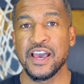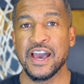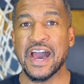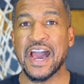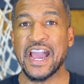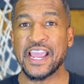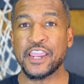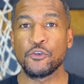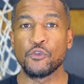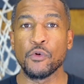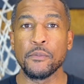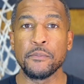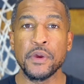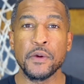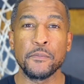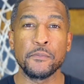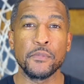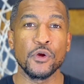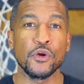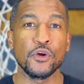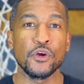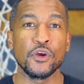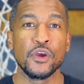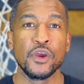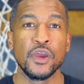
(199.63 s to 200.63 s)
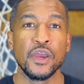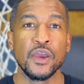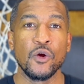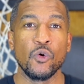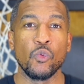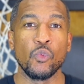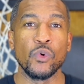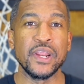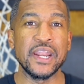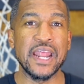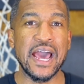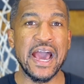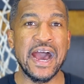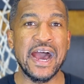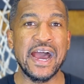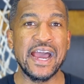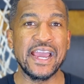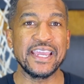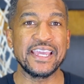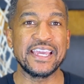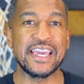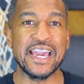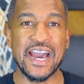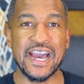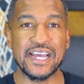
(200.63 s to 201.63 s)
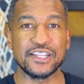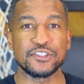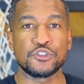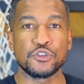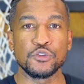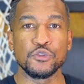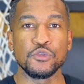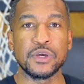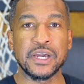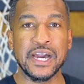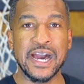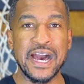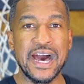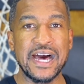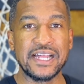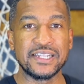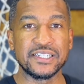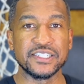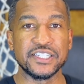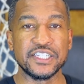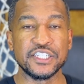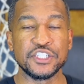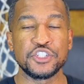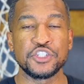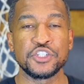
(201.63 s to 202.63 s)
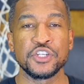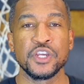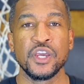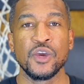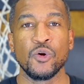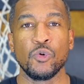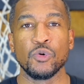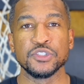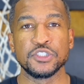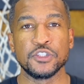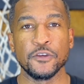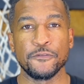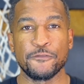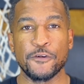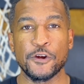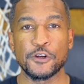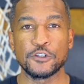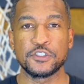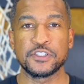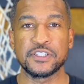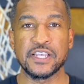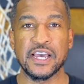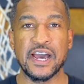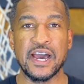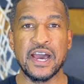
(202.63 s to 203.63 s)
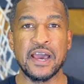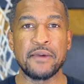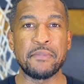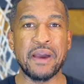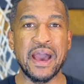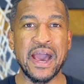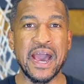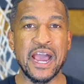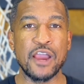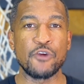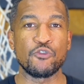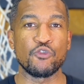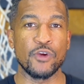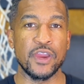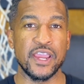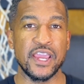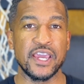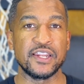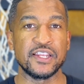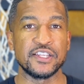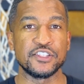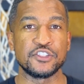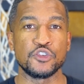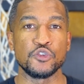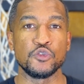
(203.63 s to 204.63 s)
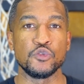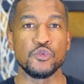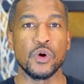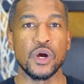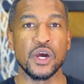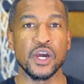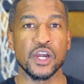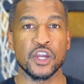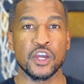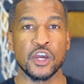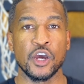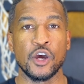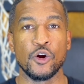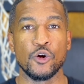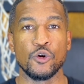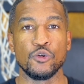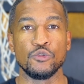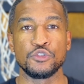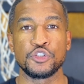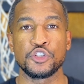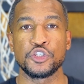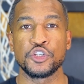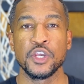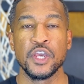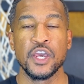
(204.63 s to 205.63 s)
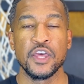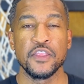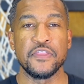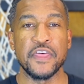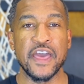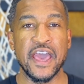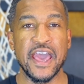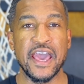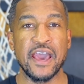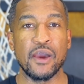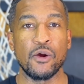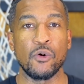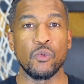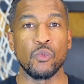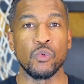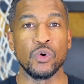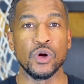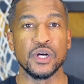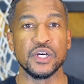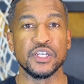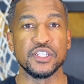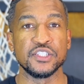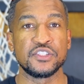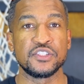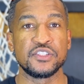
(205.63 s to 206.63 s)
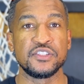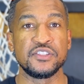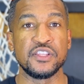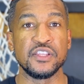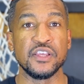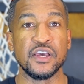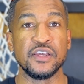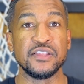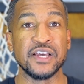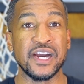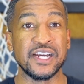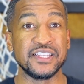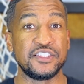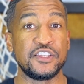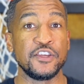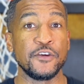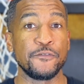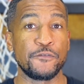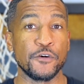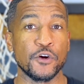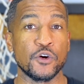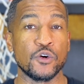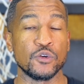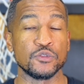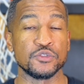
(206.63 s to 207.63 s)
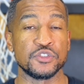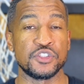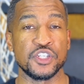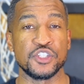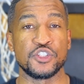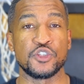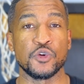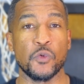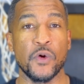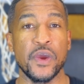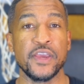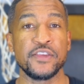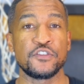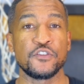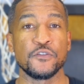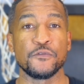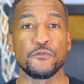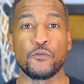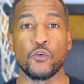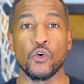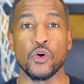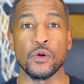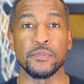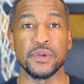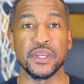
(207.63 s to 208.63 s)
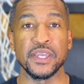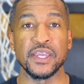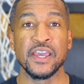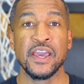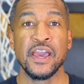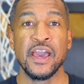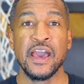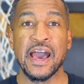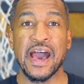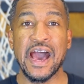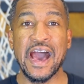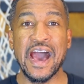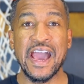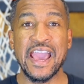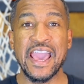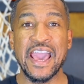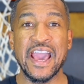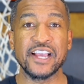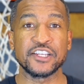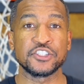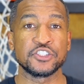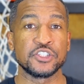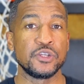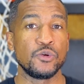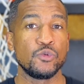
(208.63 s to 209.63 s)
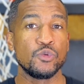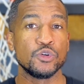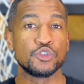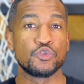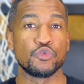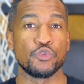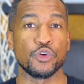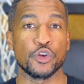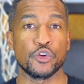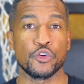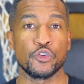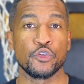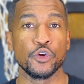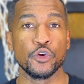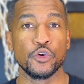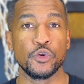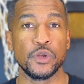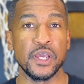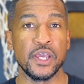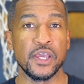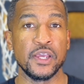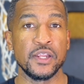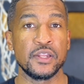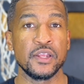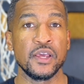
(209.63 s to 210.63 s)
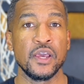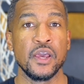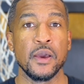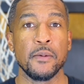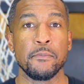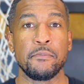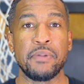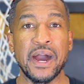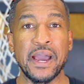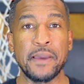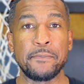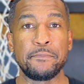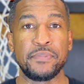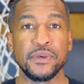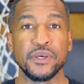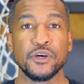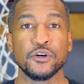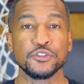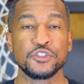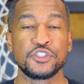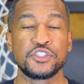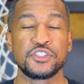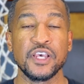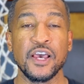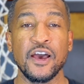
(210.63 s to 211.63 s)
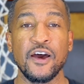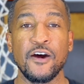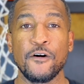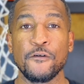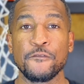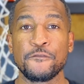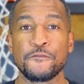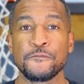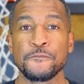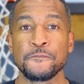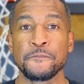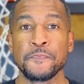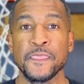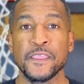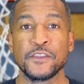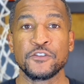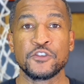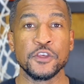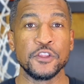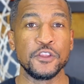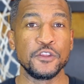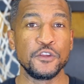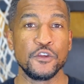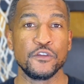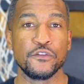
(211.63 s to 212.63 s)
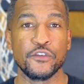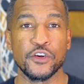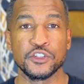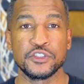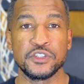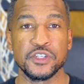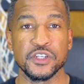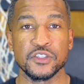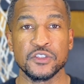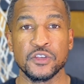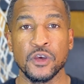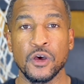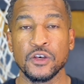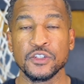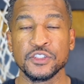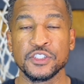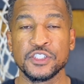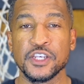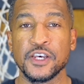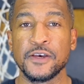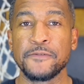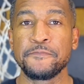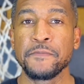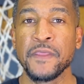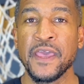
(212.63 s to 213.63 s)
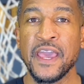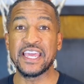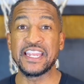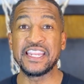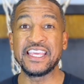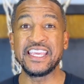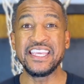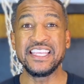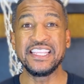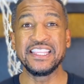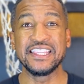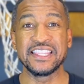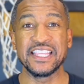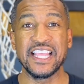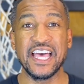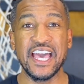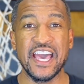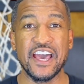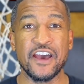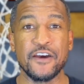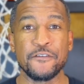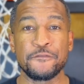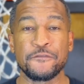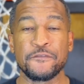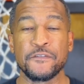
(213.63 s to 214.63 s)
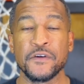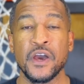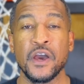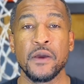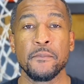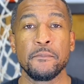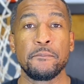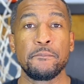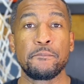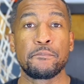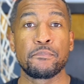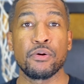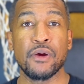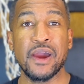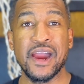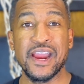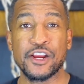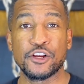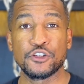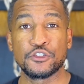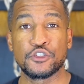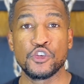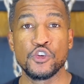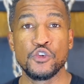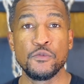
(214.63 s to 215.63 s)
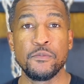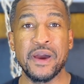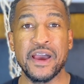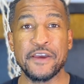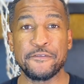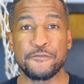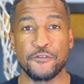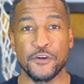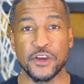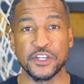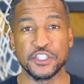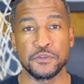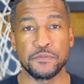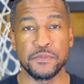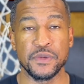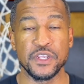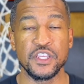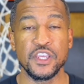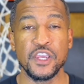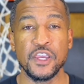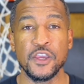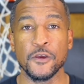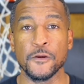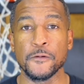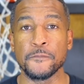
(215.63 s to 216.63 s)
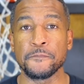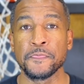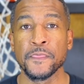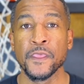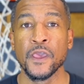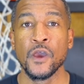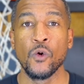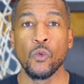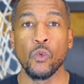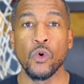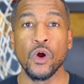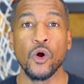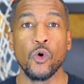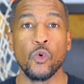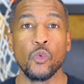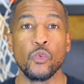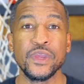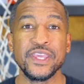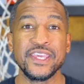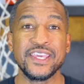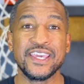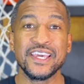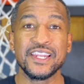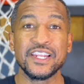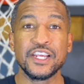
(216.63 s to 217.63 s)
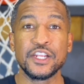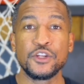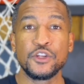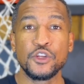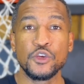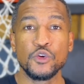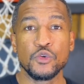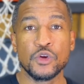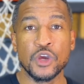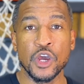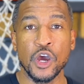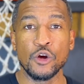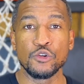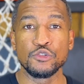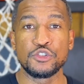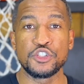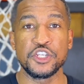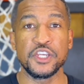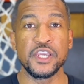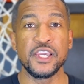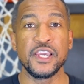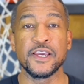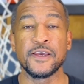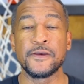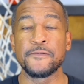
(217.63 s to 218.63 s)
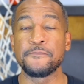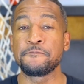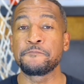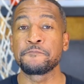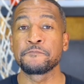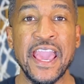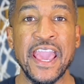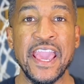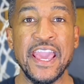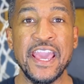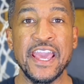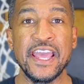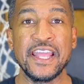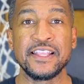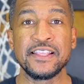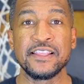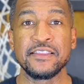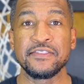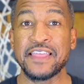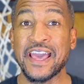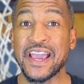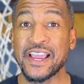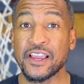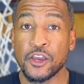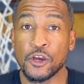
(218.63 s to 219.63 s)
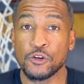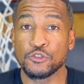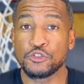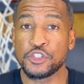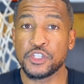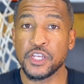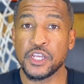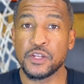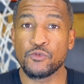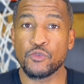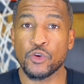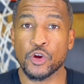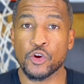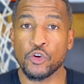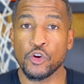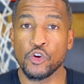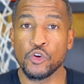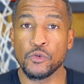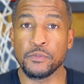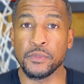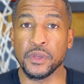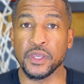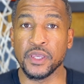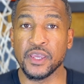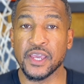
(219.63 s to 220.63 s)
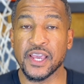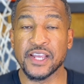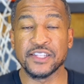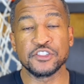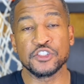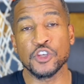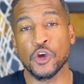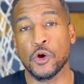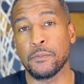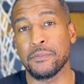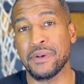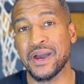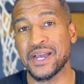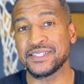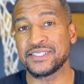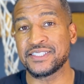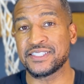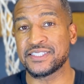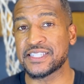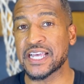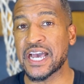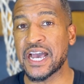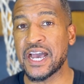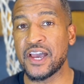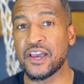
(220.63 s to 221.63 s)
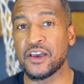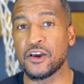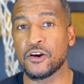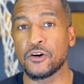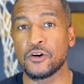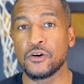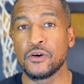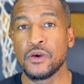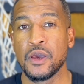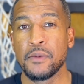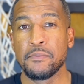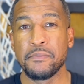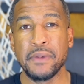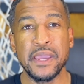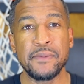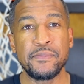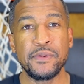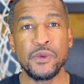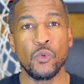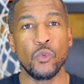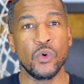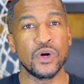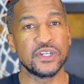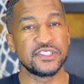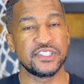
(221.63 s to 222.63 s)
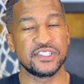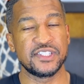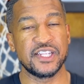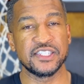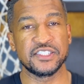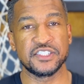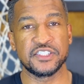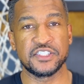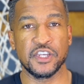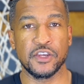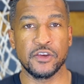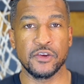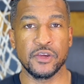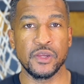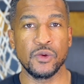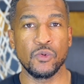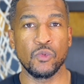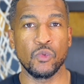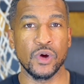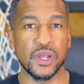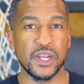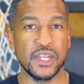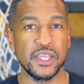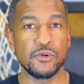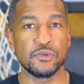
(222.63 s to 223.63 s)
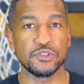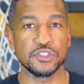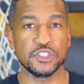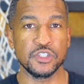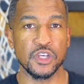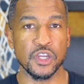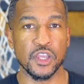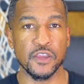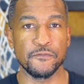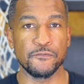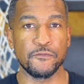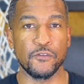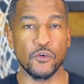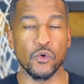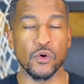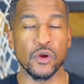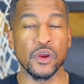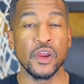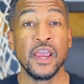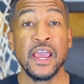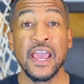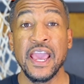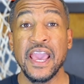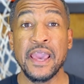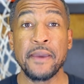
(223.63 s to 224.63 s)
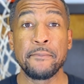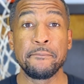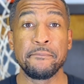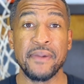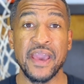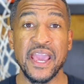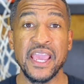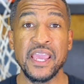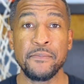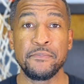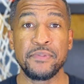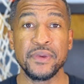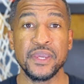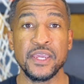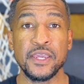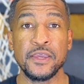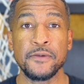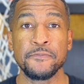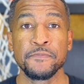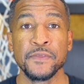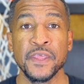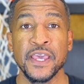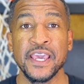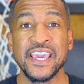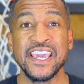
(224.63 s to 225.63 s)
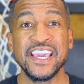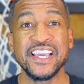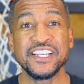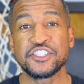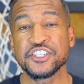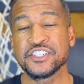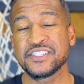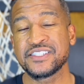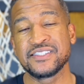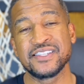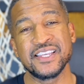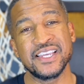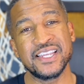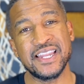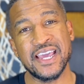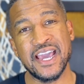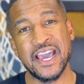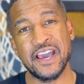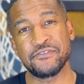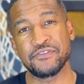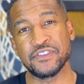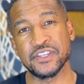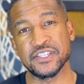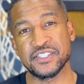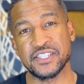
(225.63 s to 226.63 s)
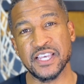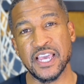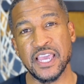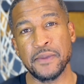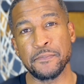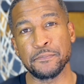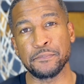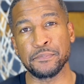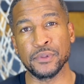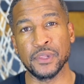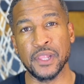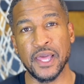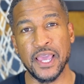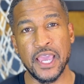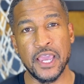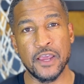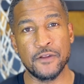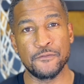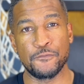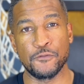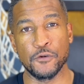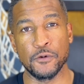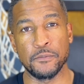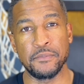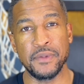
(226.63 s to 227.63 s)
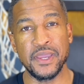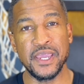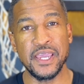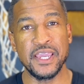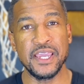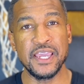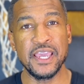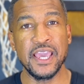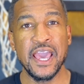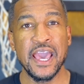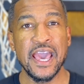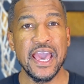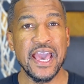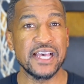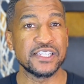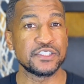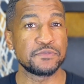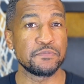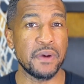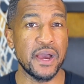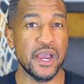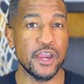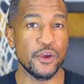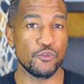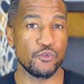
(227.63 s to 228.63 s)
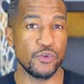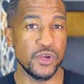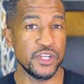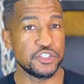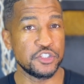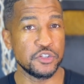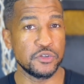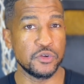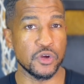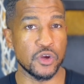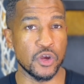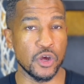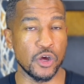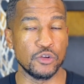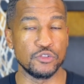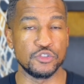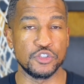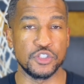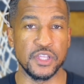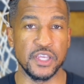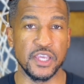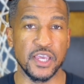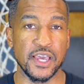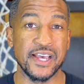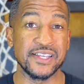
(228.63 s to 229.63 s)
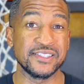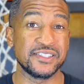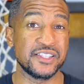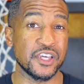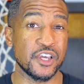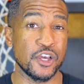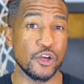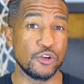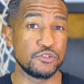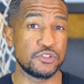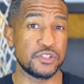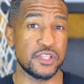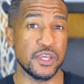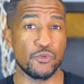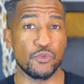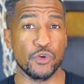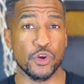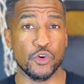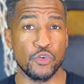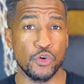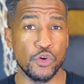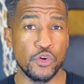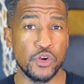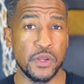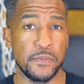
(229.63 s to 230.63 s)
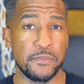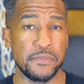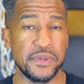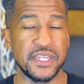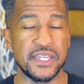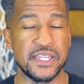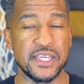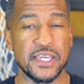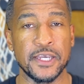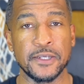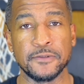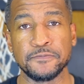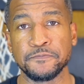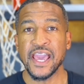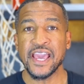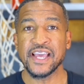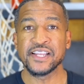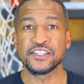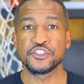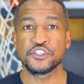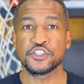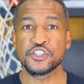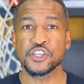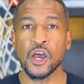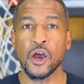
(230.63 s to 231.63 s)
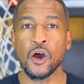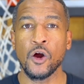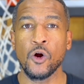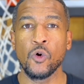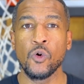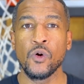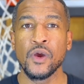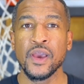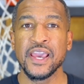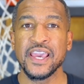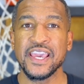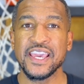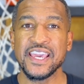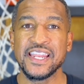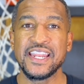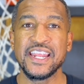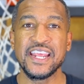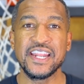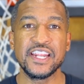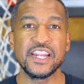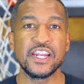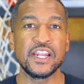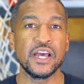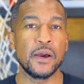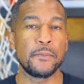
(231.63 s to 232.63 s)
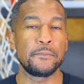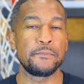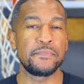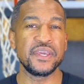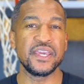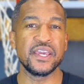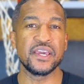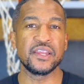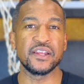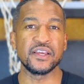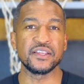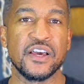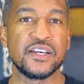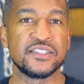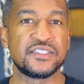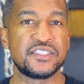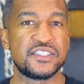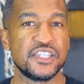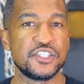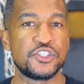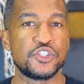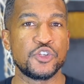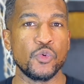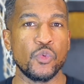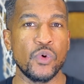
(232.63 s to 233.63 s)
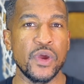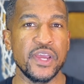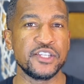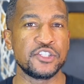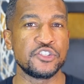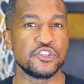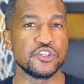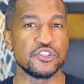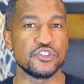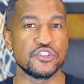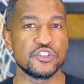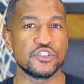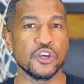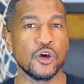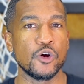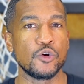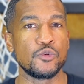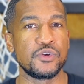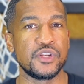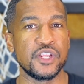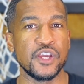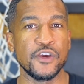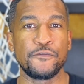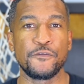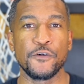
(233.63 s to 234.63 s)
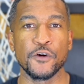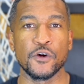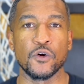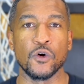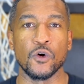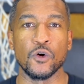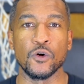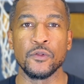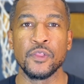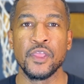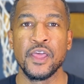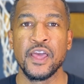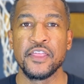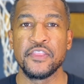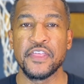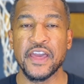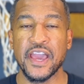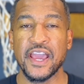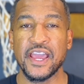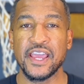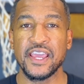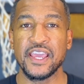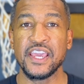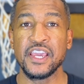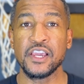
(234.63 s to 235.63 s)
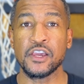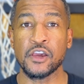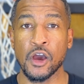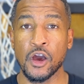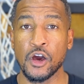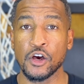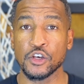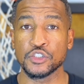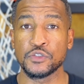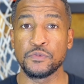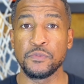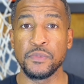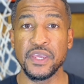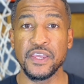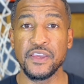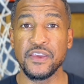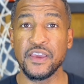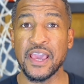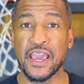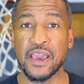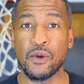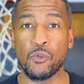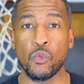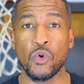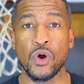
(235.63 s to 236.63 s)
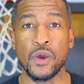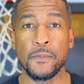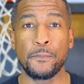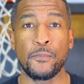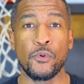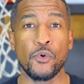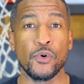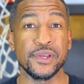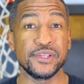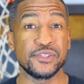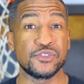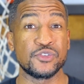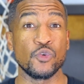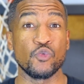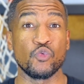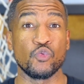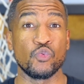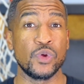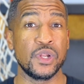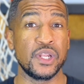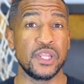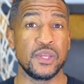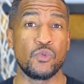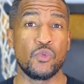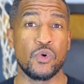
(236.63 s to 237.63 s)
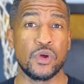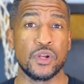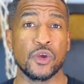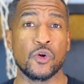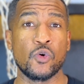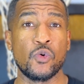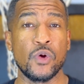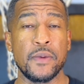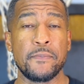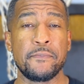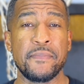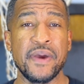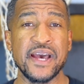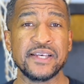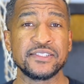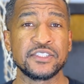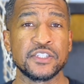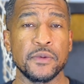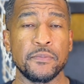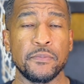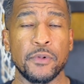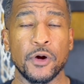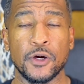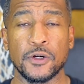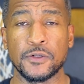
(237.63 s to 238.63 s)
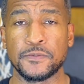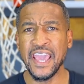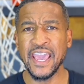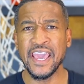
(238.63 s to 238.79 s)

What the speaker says: I can remember when I got to college was the first time I ran into a coach that was a difficult situation for me. I actually was recruited by Bill Self to the University of Tulsa, and he left prior to my freshman year. Well, we get a new coach in, and that coach didn't recruit me. And so my style maybe wasn't necessarily what he was looking for. And maybe he just didn't have the same plan for me as my original coach did, as the coach that recruited me did. And so it ended up being a situation so difficult that it caused me at one point to really want to quit basketball.